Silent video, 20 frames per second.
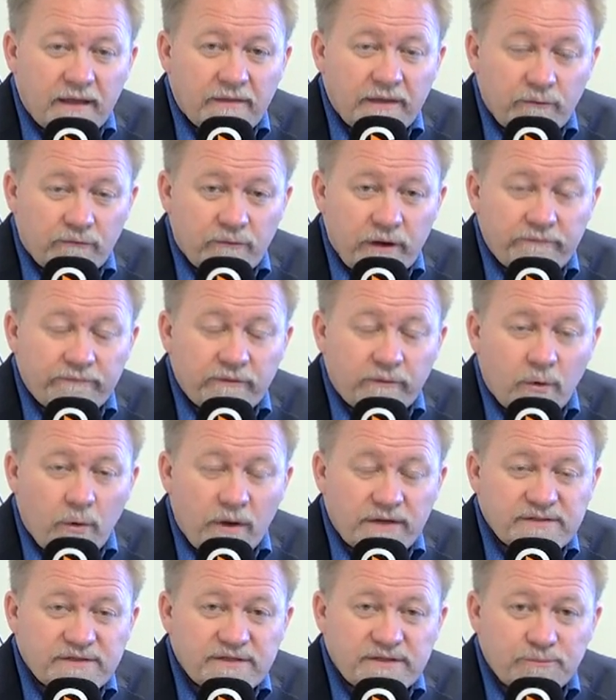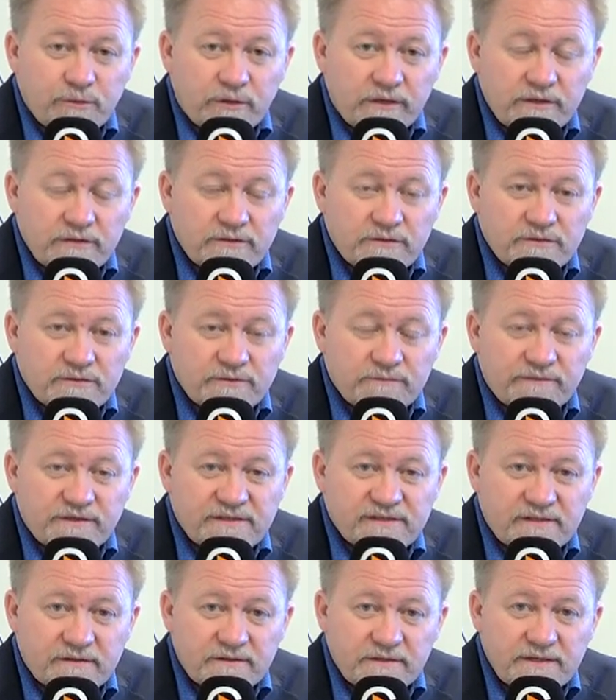that RavenQuest has put into its
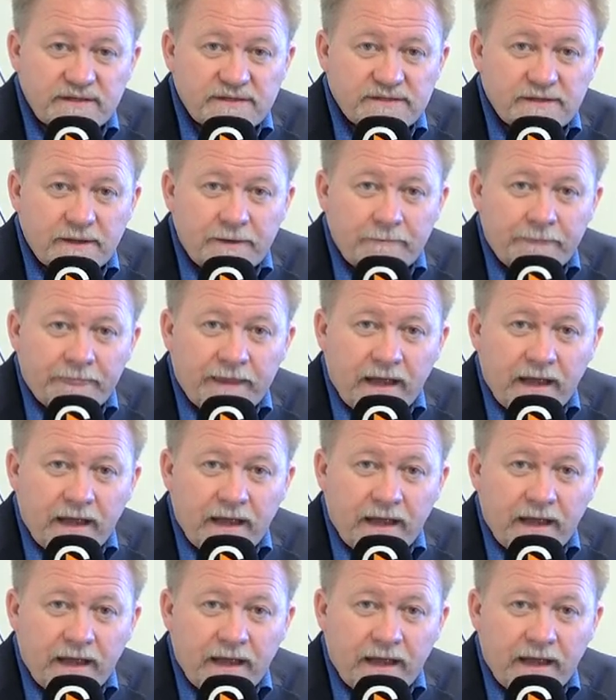facilities.